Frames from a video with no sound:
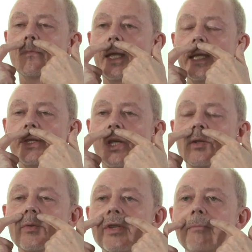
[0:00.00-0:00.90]

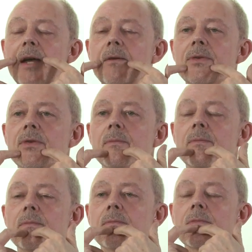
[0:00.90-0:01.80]
encircles the mouth,
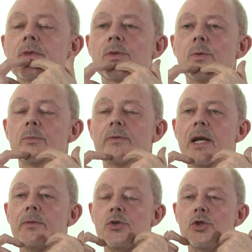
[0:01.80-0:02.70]
swoops
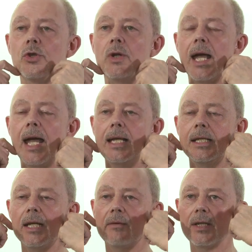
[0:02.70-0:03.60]
round the jaw
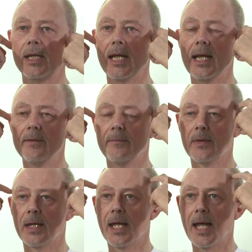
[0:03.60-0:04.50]
anterior to the ear,
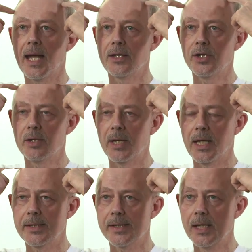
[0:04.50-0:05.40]
and
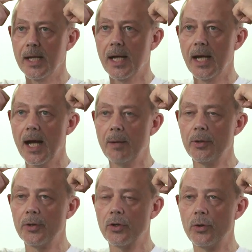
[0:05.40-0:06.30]
terminates up
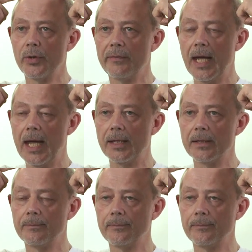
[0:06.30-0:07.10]
on the corner of the head.